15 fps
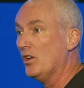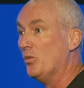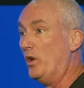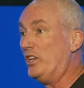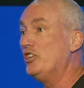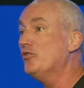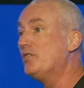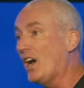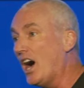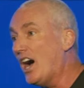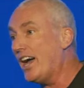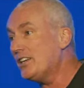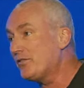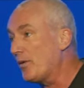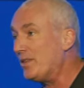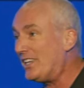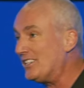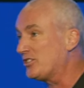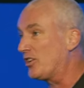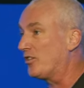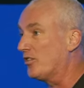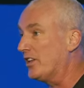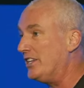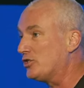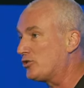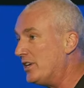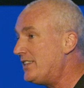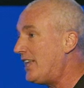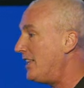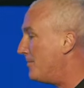When you died from the internal
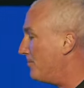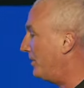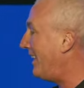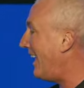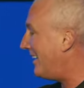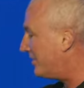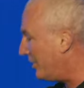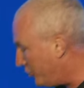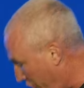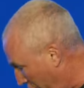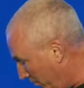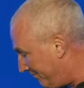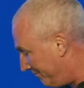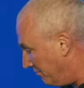injury, they then planted you.